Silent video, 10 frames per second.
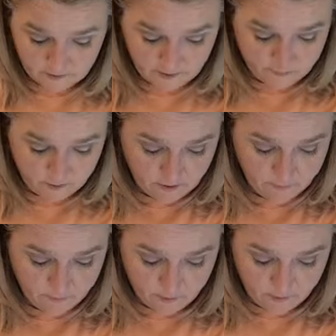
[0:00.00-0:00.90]
I'm going to
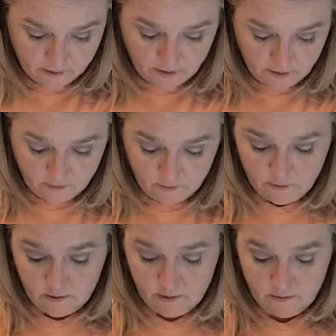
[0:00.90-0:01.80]
put it
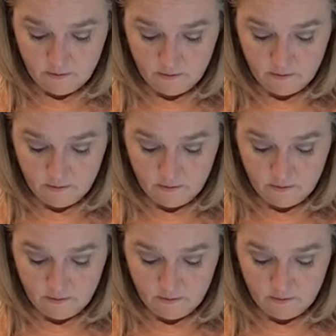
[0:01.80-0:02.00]
on